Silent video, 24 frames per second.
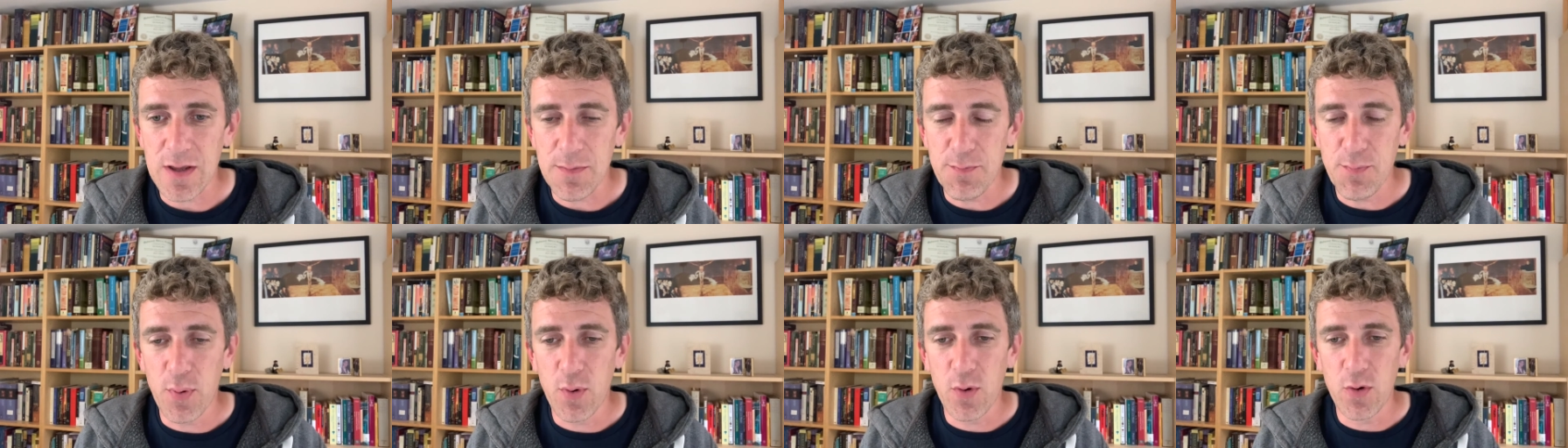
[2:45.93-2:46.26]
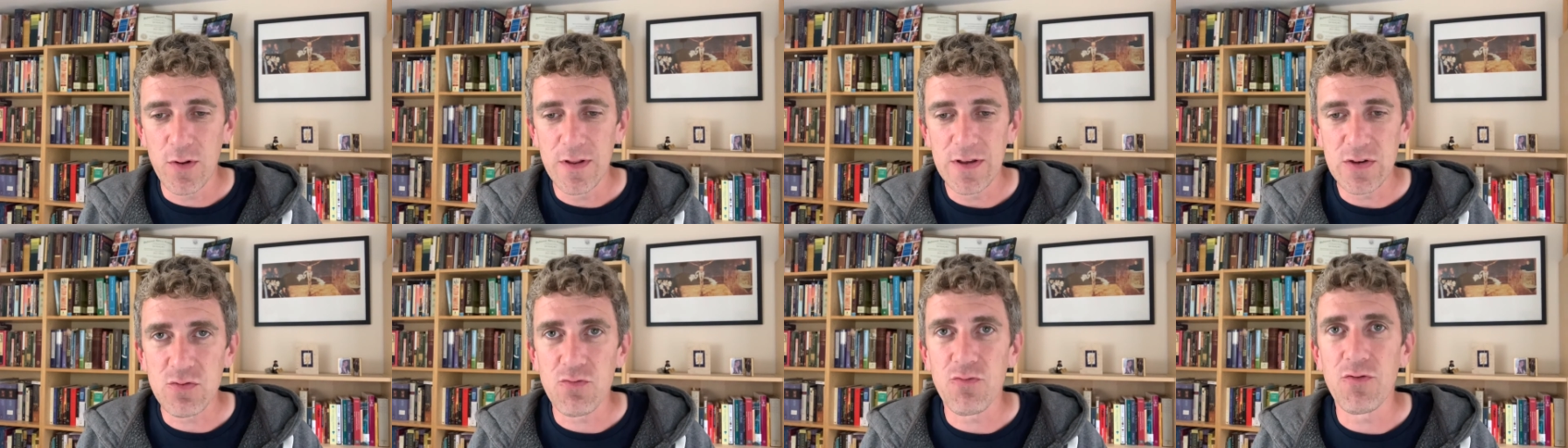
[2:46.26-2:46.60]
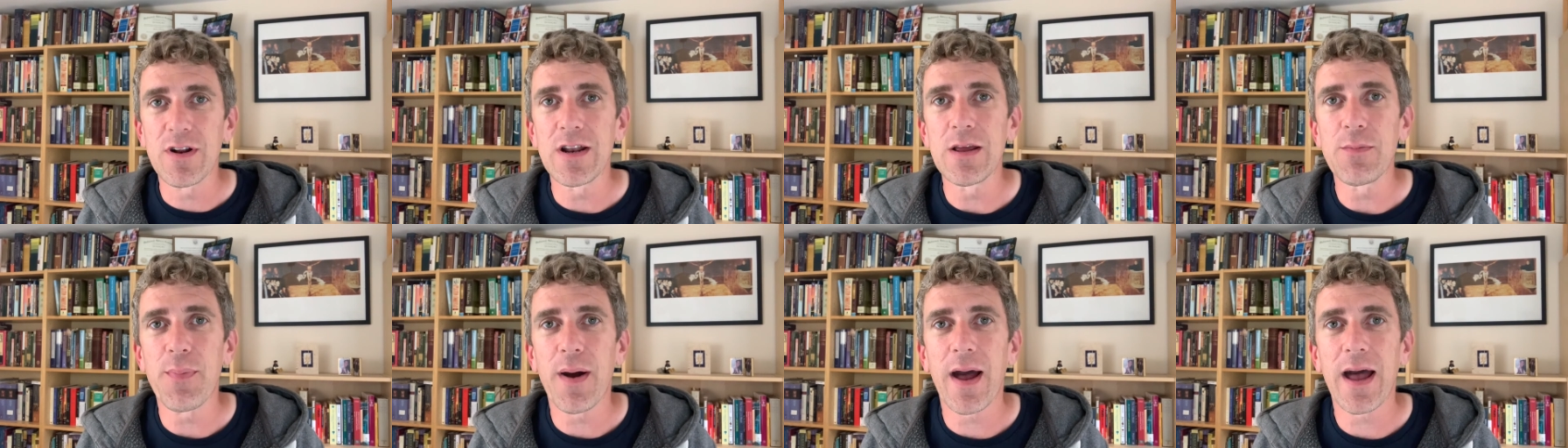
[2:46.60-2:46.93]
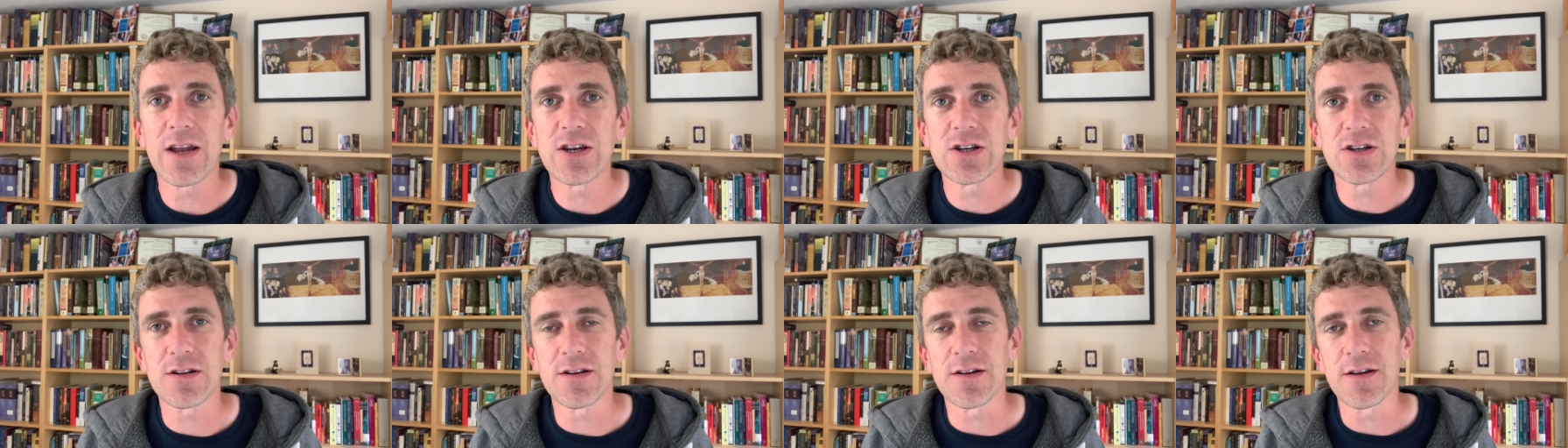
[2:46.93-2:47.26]
Paul is really
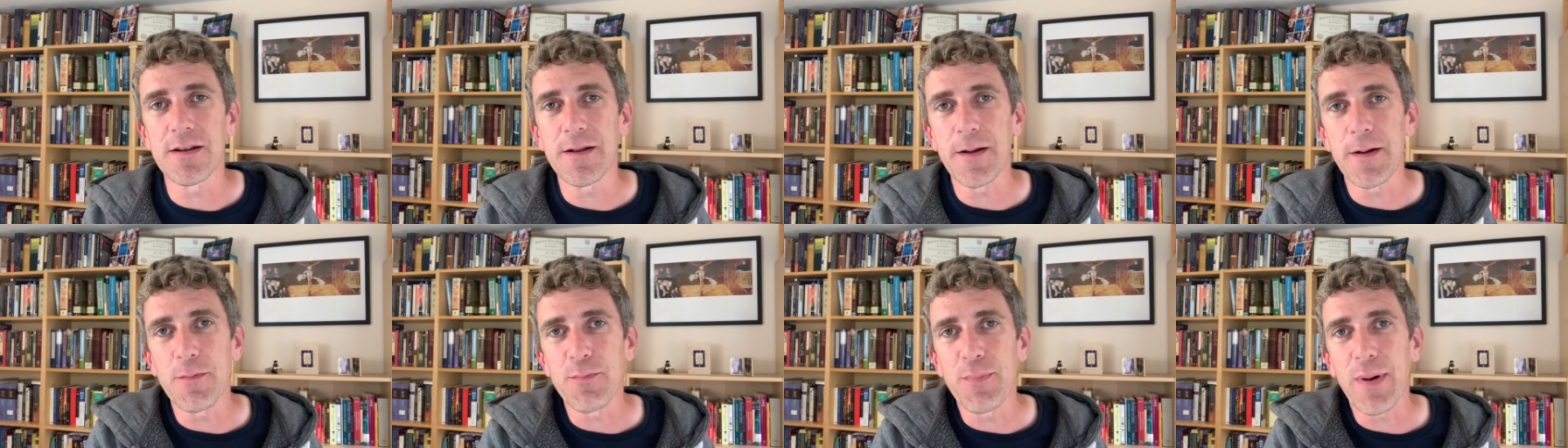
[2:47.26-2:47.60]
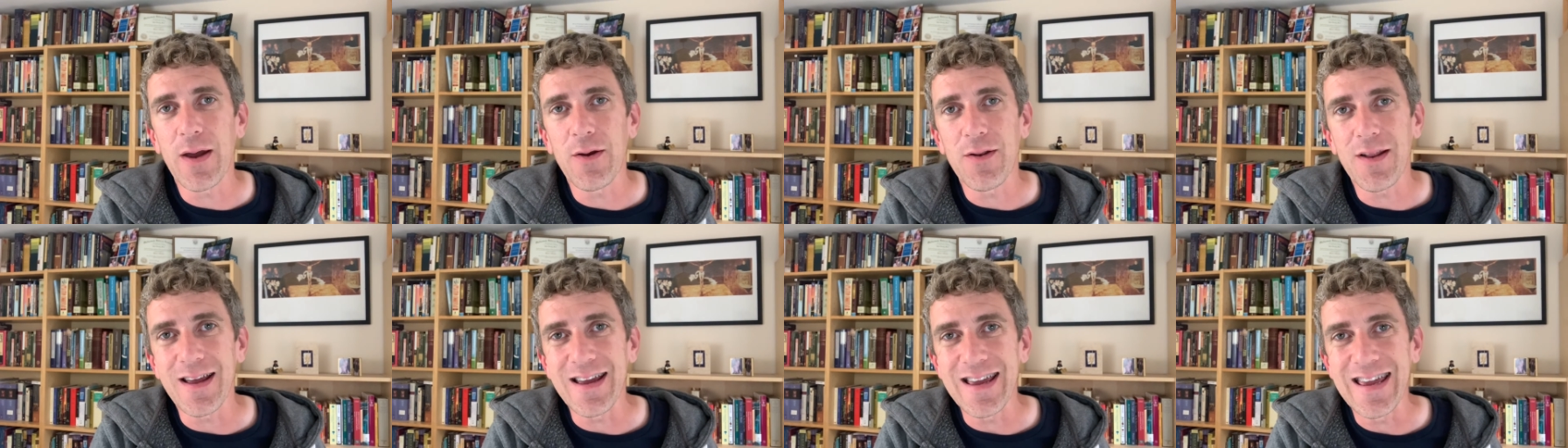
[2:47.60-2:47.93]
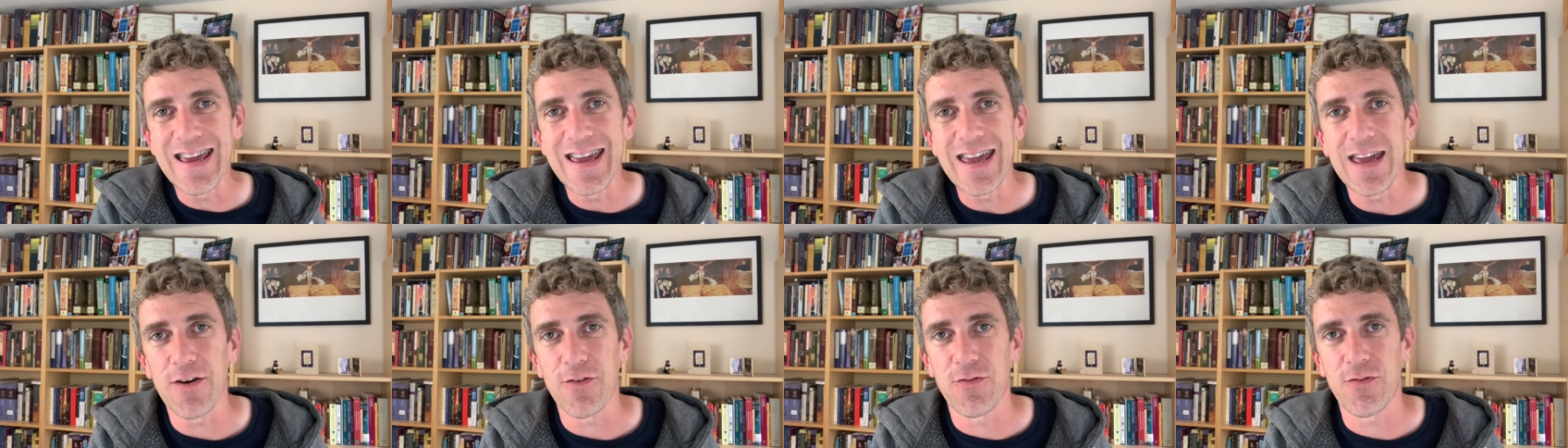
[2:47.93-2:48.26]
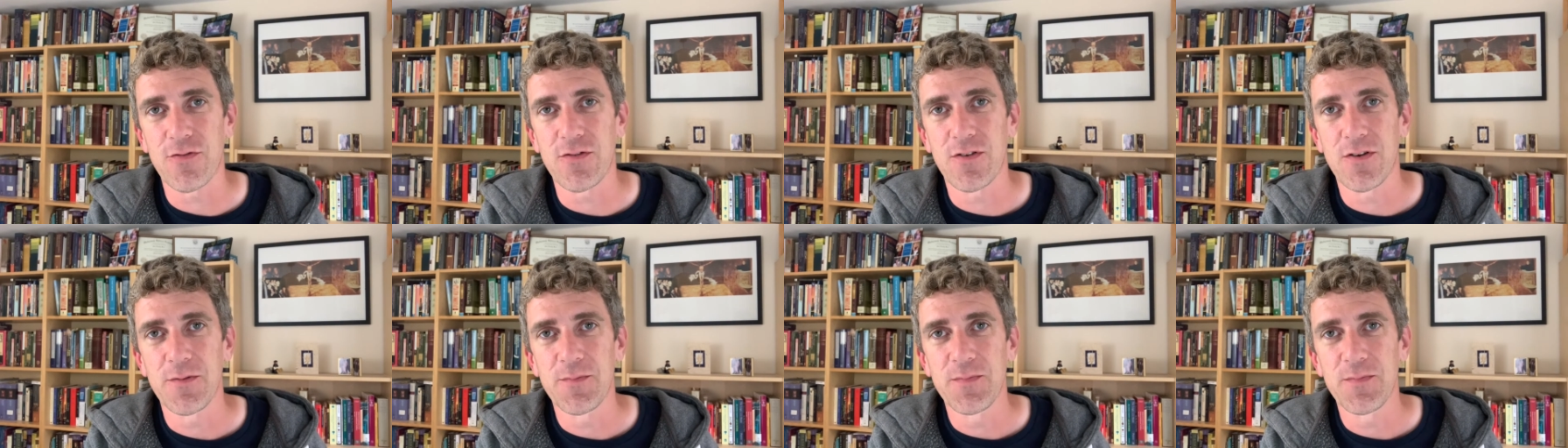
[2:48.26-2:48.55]
passionate about a gift